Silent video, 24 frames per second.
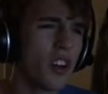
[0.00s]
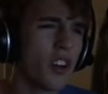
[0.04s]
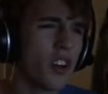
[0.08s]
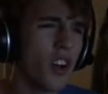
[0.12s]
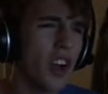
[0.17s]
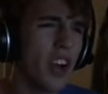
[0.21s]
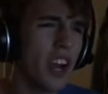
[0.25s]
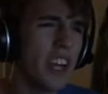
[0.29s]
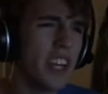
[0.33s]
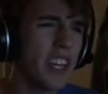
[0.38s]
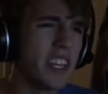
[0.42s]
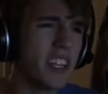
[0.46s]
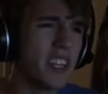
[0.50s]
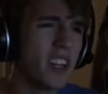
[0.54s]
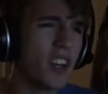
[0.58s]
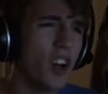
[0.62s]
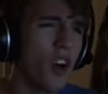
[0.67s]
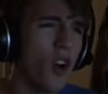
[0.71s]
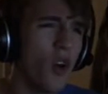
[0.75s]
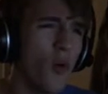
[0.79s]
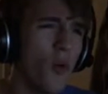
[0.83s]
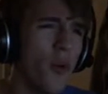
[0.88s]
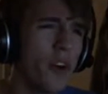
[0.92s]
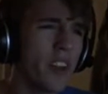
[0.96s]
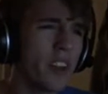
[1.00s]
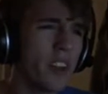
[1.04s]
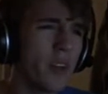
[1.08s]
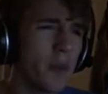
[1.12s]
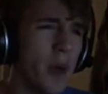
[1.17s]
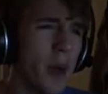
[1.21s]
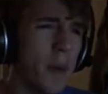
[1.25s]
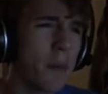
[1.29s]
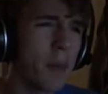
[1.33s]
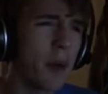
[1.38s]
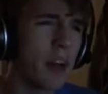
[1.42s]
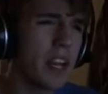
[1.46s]
Great. Went to
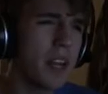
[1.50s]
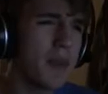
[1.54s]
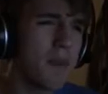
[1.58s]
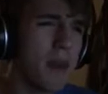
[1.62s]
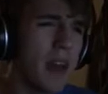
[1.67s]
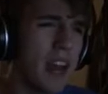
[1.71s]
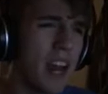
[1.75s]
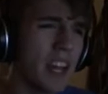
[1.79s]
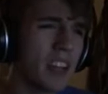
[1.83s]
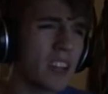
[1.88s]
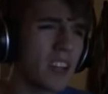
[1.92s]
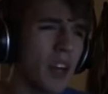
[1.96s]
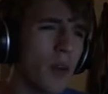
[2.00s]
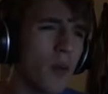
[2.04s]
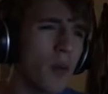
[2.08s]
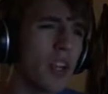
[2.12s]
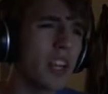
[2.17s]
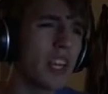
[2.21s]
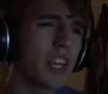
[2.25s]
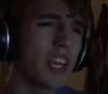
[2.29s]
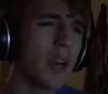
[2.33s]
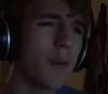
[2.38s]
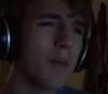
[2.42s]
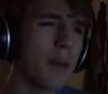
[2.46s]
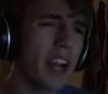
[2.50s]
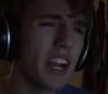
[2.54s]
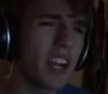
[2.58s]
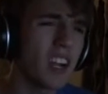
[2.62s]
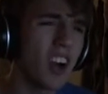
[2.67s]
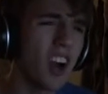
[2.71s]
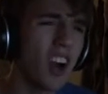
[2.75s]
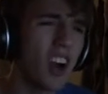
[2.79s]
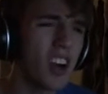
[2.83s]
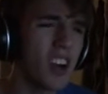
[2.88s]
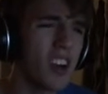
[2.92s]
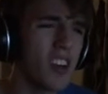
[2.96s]
my buddy Max. I went to get my
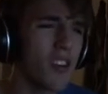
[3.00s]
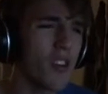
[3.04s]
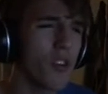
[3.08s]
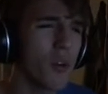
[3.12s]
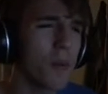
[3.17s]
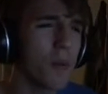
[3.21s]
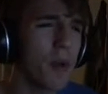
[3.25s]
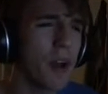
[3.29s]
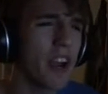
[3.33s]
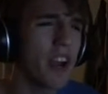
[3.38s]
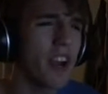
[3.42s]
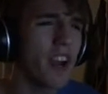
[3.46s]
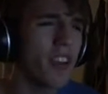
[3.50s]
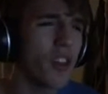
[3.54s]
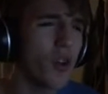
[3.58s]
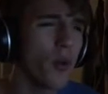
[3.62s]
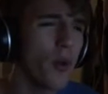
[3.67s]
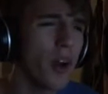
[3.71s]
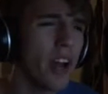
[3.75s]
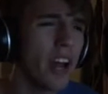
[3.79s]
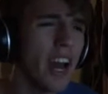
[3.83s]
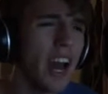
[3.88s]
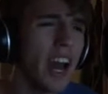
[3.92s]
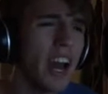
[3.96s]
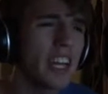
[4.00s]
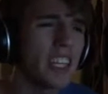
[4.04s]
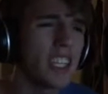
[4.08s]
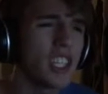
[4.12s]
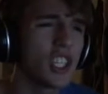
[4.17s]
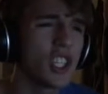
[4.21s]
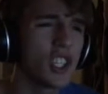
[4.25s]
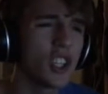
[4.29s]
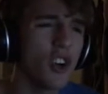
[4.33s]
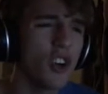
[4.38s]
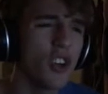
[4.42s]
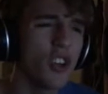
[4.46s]
car out of the repair the way I
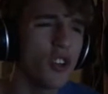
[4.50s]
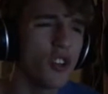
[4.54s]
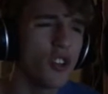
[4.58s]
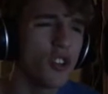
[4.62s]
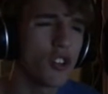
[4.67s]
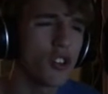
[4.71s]
show you